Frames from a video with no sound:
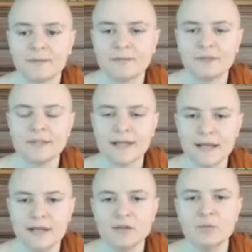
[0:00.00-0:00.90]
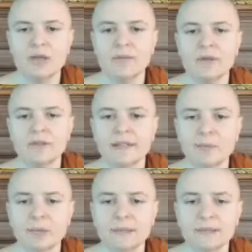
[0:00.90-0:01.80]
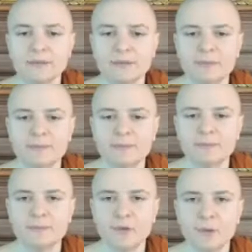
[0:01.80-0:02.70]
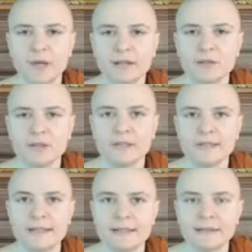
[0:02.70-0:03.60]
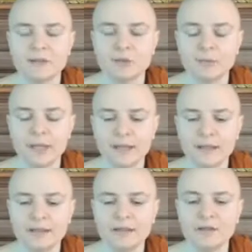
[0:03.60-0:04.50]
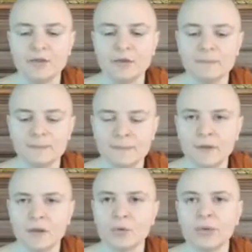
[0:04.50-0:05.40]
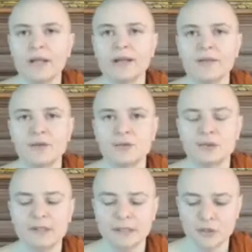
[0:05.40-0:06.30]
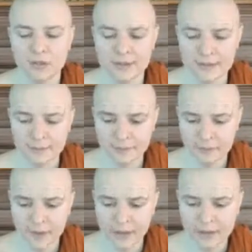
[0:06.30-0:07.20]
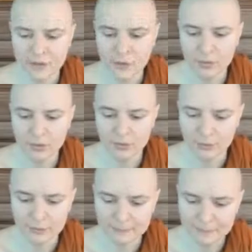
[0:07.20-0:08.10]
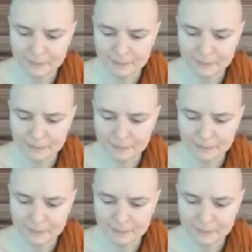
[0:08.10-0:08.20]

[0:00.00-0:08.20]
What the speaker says: Deciding to become a contemplative, you actually state it, you make it, and you're creating those conditions. And it's so beautiful.